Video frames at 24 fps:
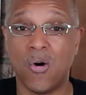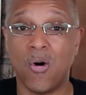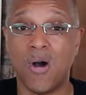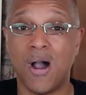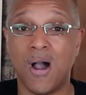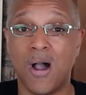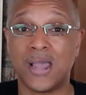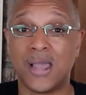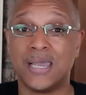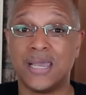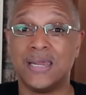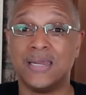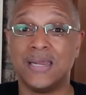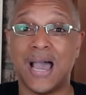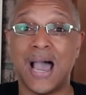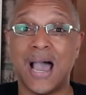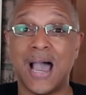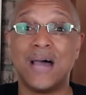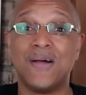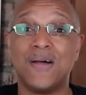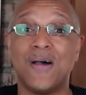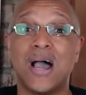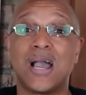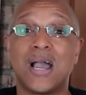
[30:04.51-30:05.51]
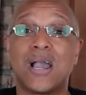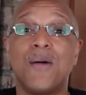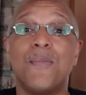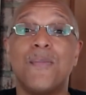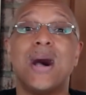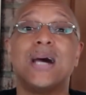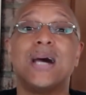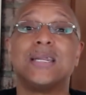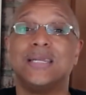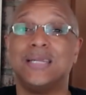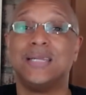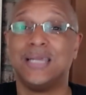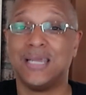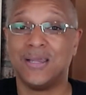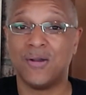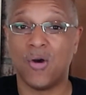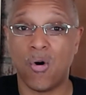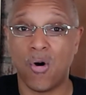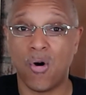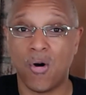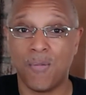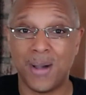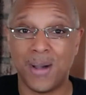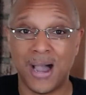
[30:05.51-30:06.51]
I get, I, I come out of there
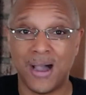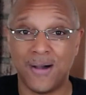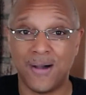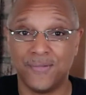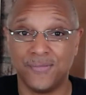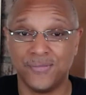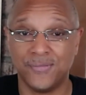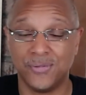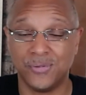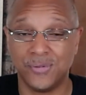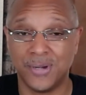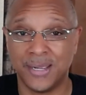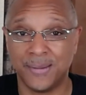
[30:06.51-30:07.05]
all powerful,